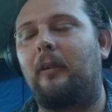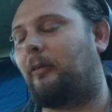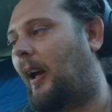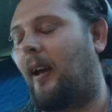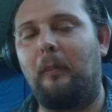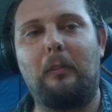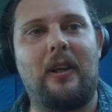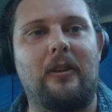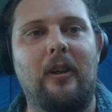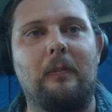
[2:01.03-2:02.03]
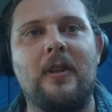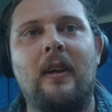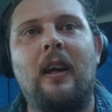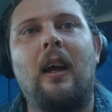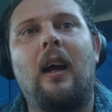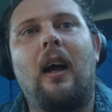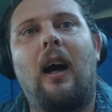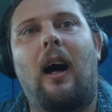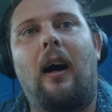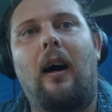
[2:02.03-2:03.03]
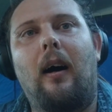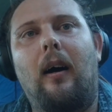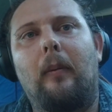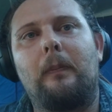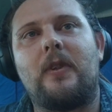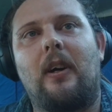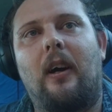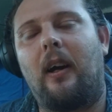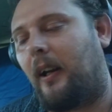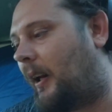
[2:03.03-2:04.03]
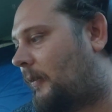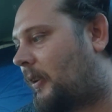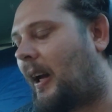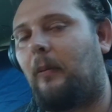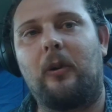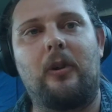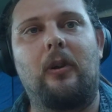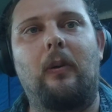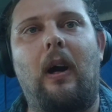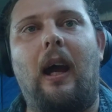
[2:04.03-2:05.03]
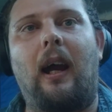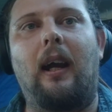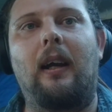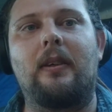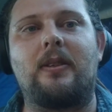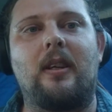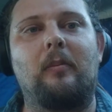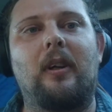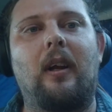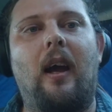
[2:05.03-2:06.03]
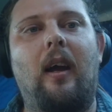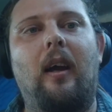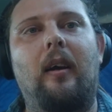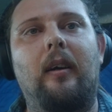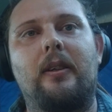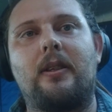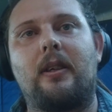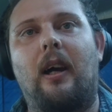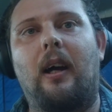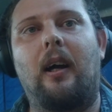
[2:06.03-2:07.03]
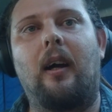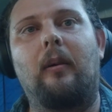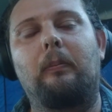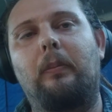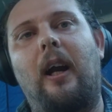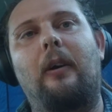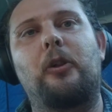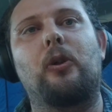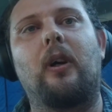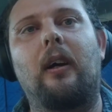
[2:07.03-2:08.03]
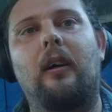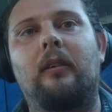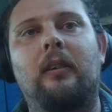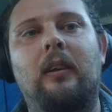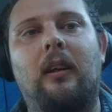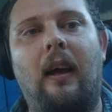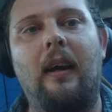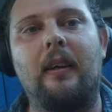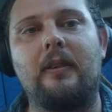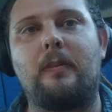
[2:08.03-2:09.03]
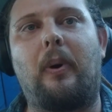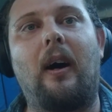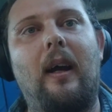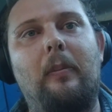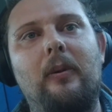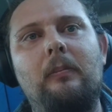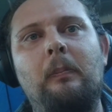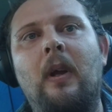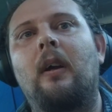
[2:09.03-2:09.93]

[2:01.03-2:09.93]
beef and mushrooms. And then after that, we'll do a cinnamon and brown sugar glazed pineapple